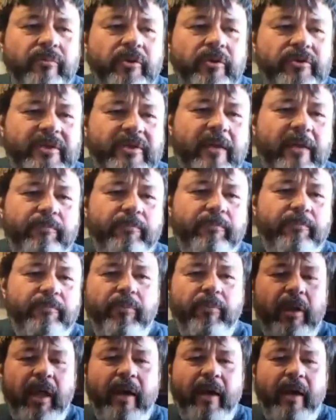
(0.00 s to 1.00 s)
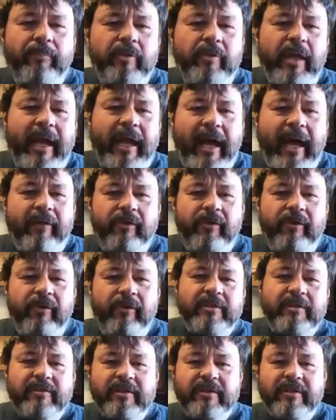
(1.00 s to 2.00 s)
you set people up, you had this
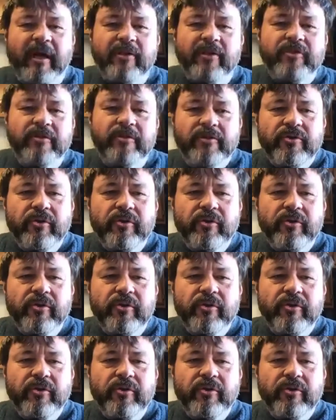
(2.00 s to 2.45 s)
discussion.